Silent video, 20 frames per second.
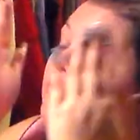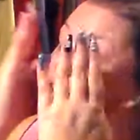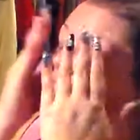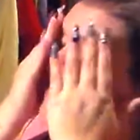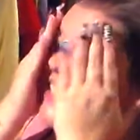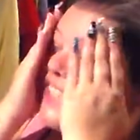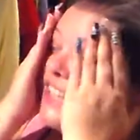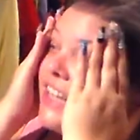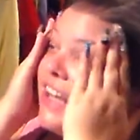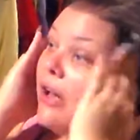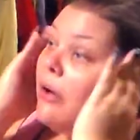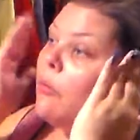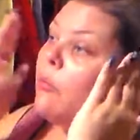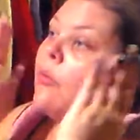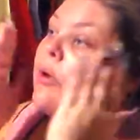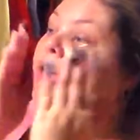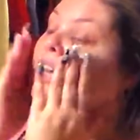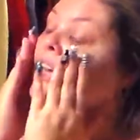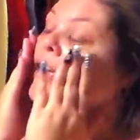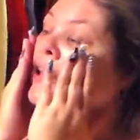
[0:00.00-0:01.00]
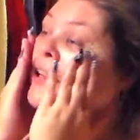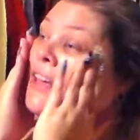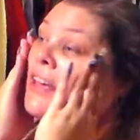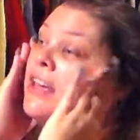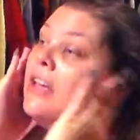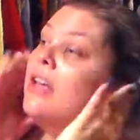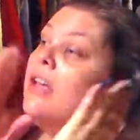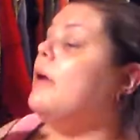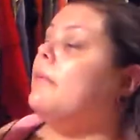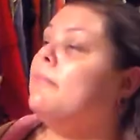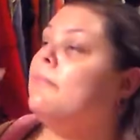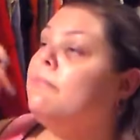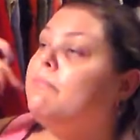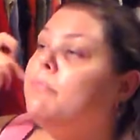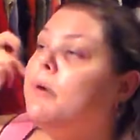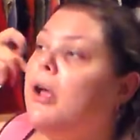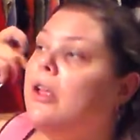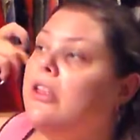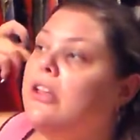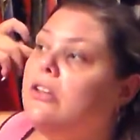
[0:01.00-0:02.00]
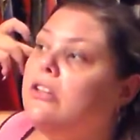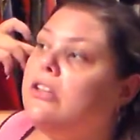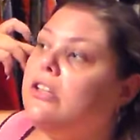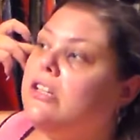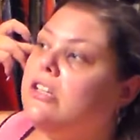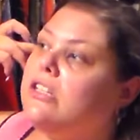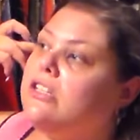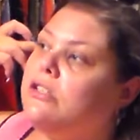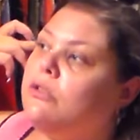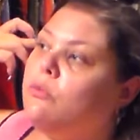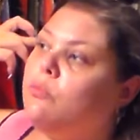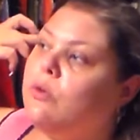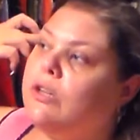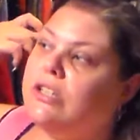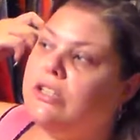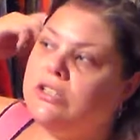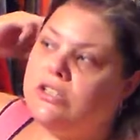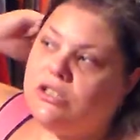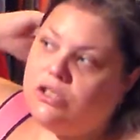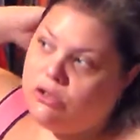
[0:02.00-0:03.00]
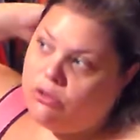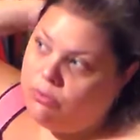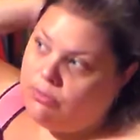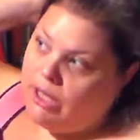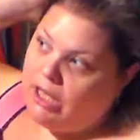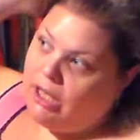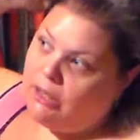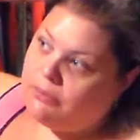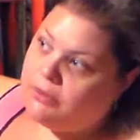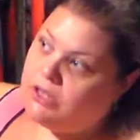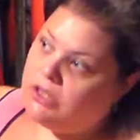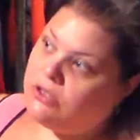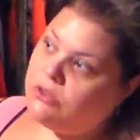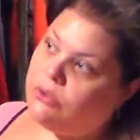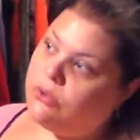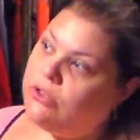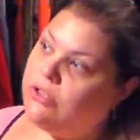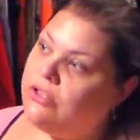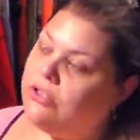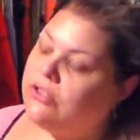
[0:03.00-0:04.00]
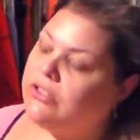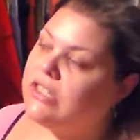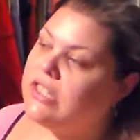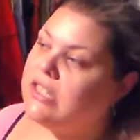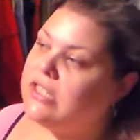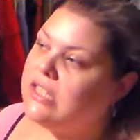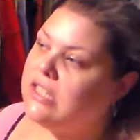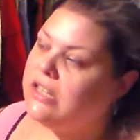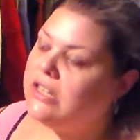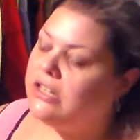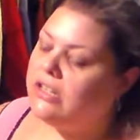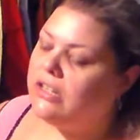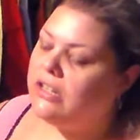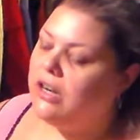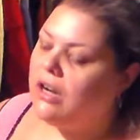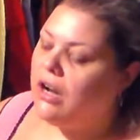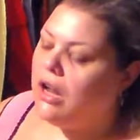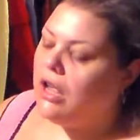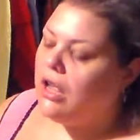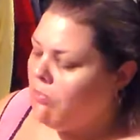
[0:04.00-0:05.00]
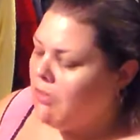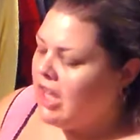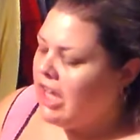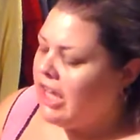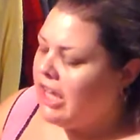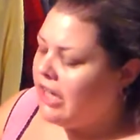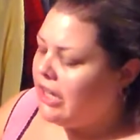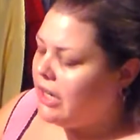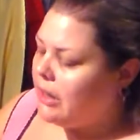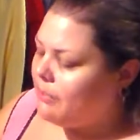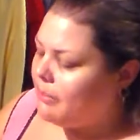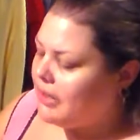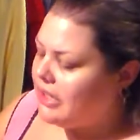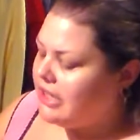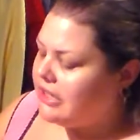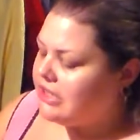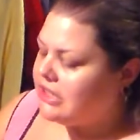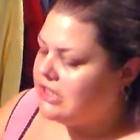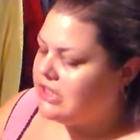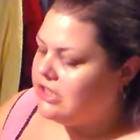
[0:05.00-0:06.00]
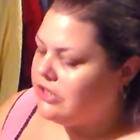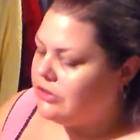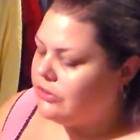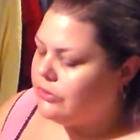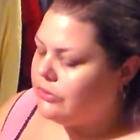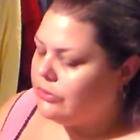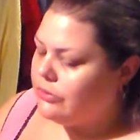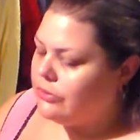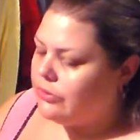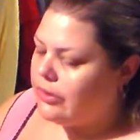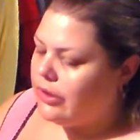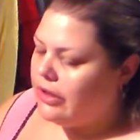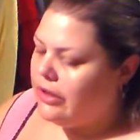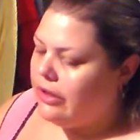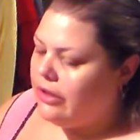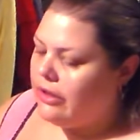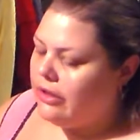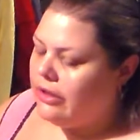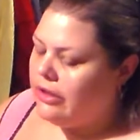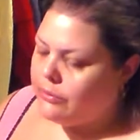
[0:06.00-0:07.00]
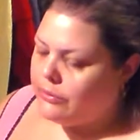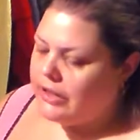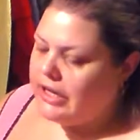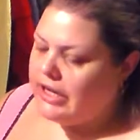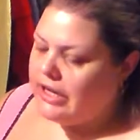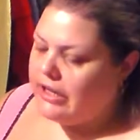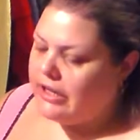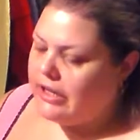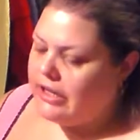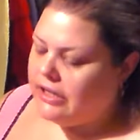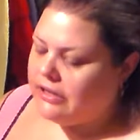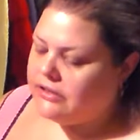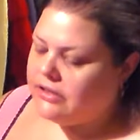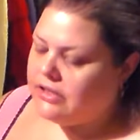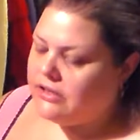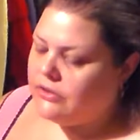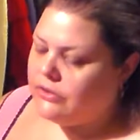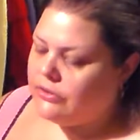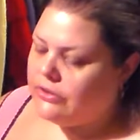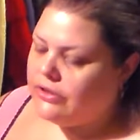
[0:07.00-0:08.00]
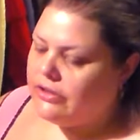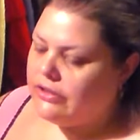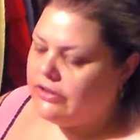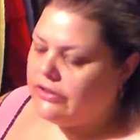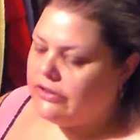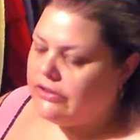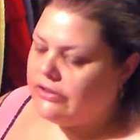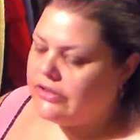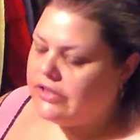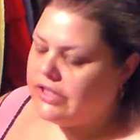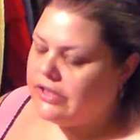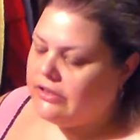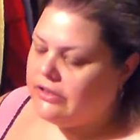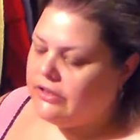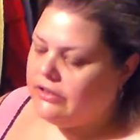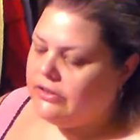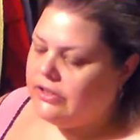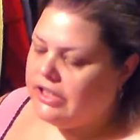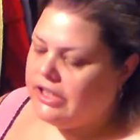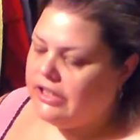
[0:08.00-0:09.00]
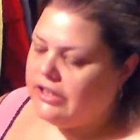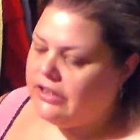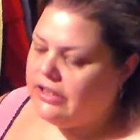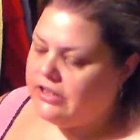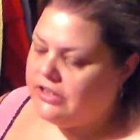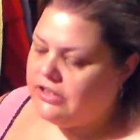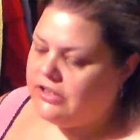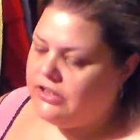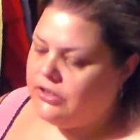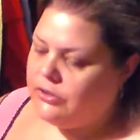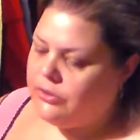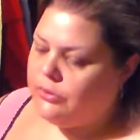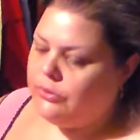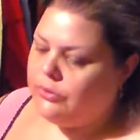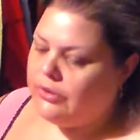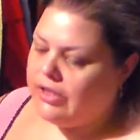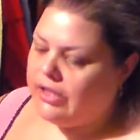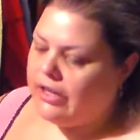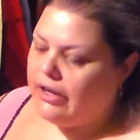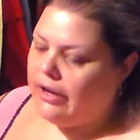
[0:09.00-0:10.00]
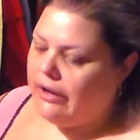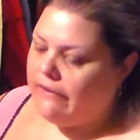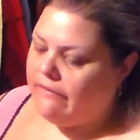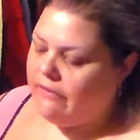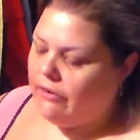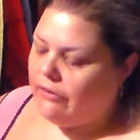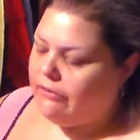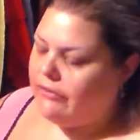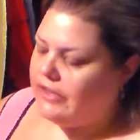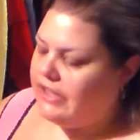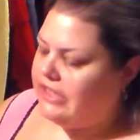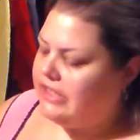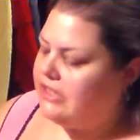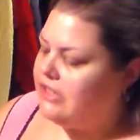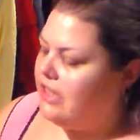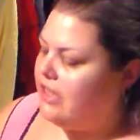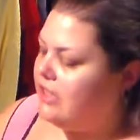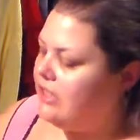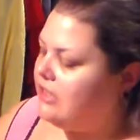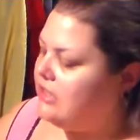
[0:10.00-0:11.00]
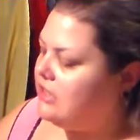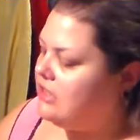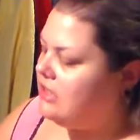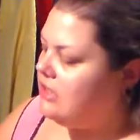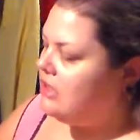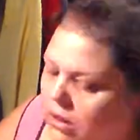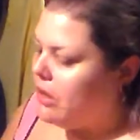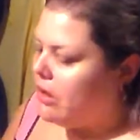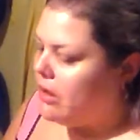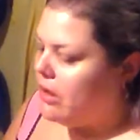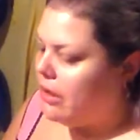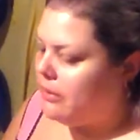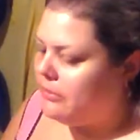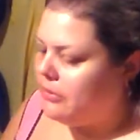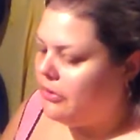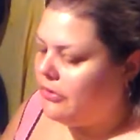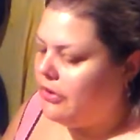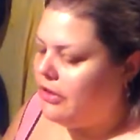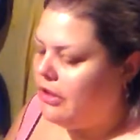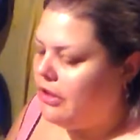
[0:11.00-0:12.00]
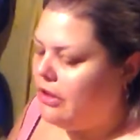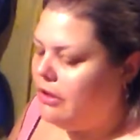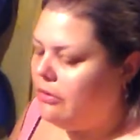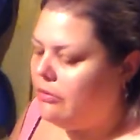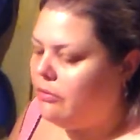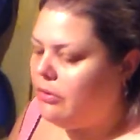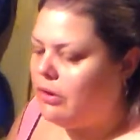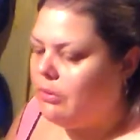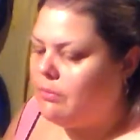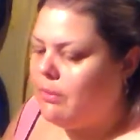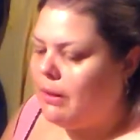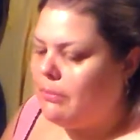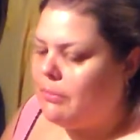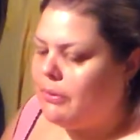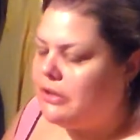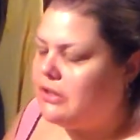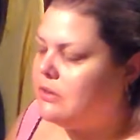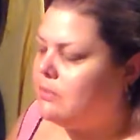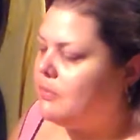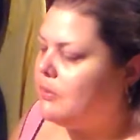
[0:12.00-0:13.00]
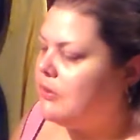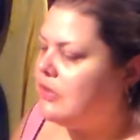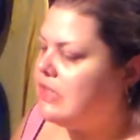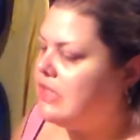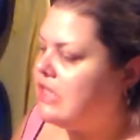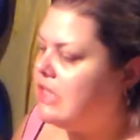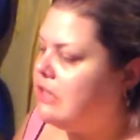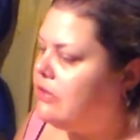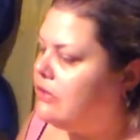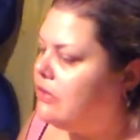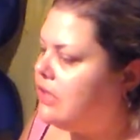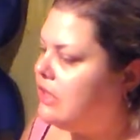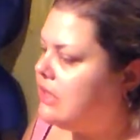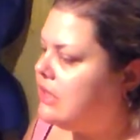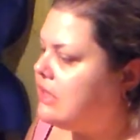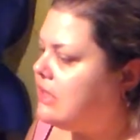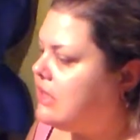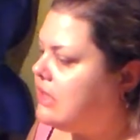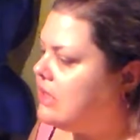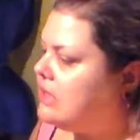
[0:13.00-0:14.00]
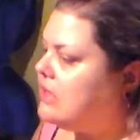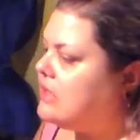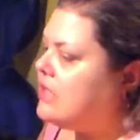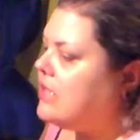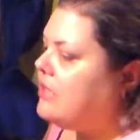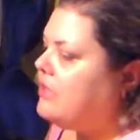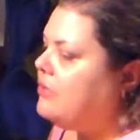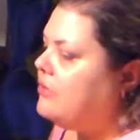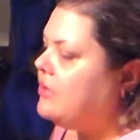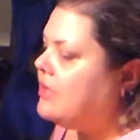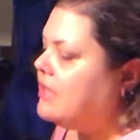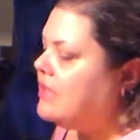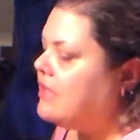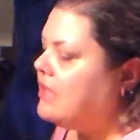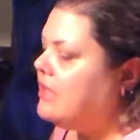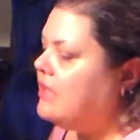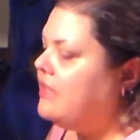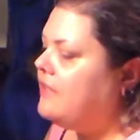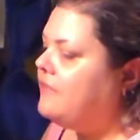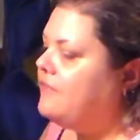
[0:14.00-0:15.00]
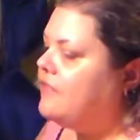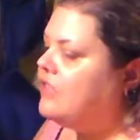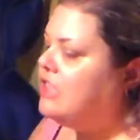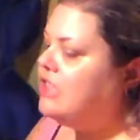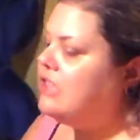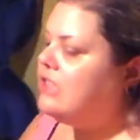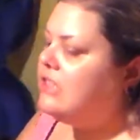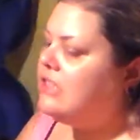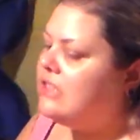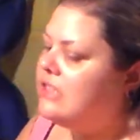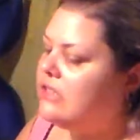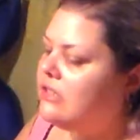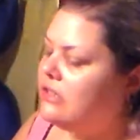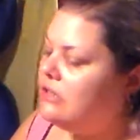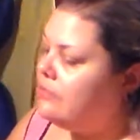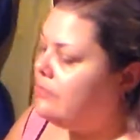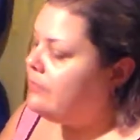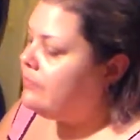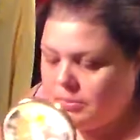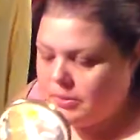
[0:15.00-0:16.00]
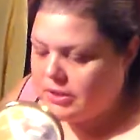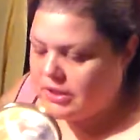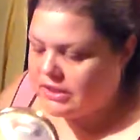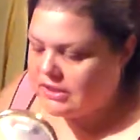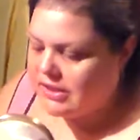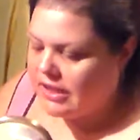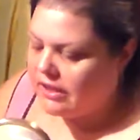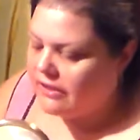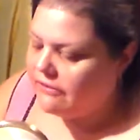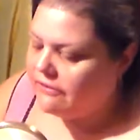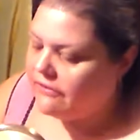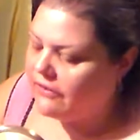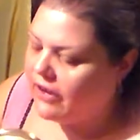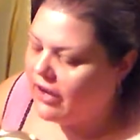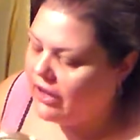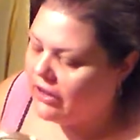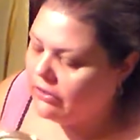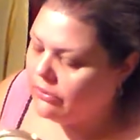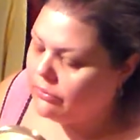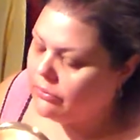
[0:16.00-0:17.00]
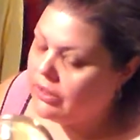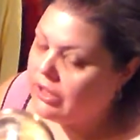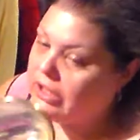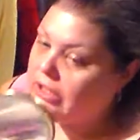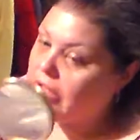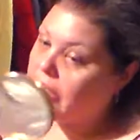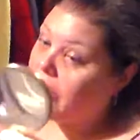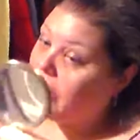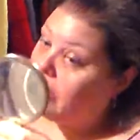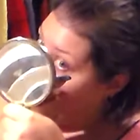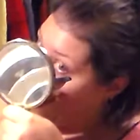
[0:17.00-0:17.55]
using that wig. I'm probably only going to do one or two makeup tutorials this year. And I plan to do three nail tutorials, including the two that I've already done. I'm going in with my Principal Secrets continuous lifting serum. Super excited for Halloween.